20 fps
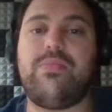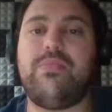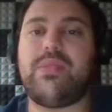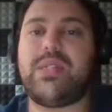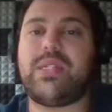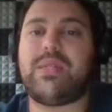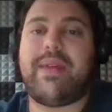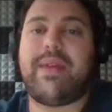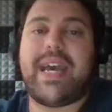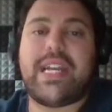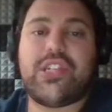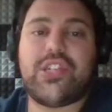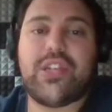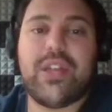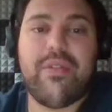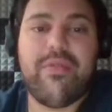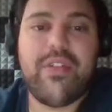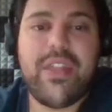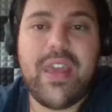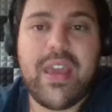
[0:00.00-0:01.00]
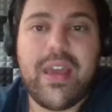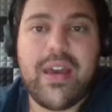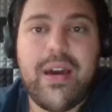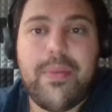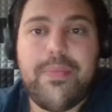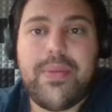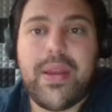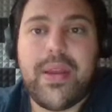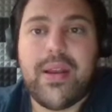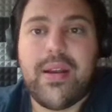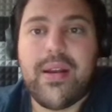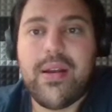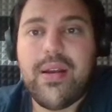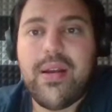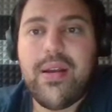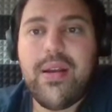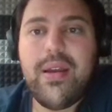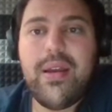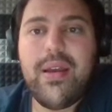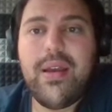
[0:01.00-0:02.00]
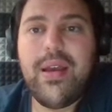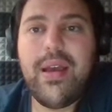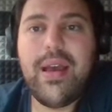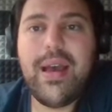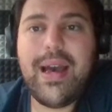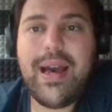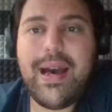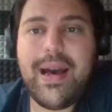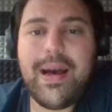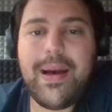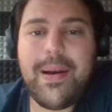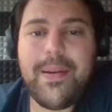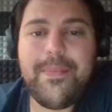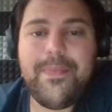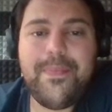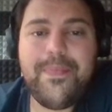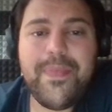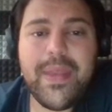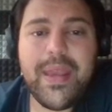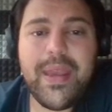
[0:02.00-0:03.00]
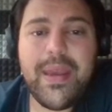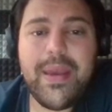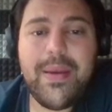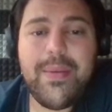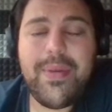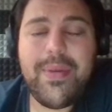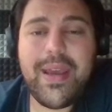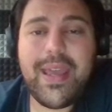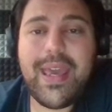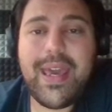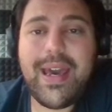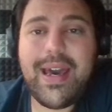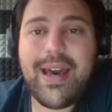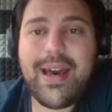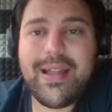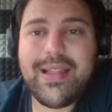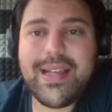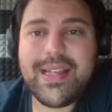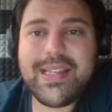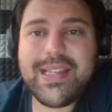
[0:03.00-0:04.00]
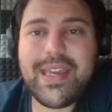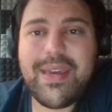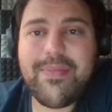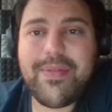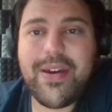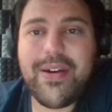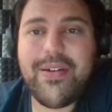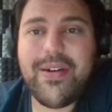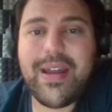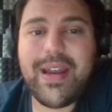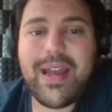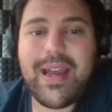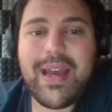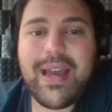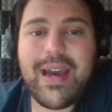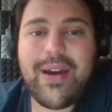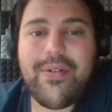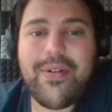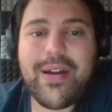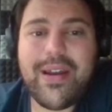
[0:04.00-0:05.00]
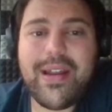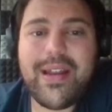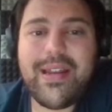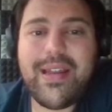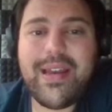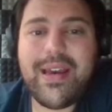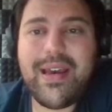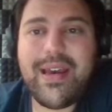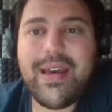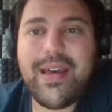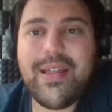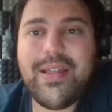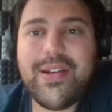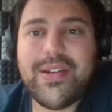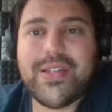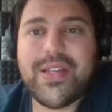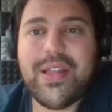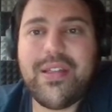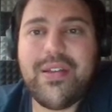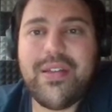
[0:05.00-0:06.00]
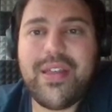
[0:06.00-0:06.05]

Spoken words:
smashed everything up here. But yeah, let's keep going. I wanted there's other